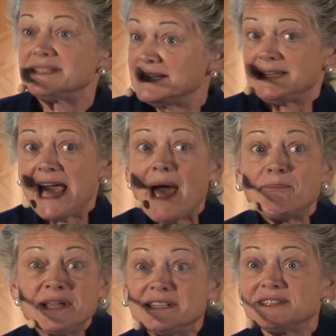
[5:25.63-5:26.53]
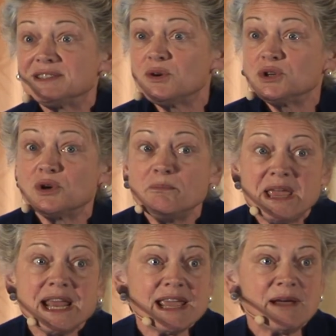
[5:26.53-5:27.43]
to tap into social
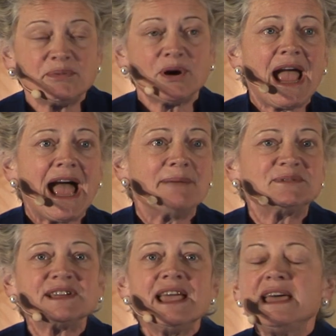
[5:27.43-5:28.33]
media perhaps,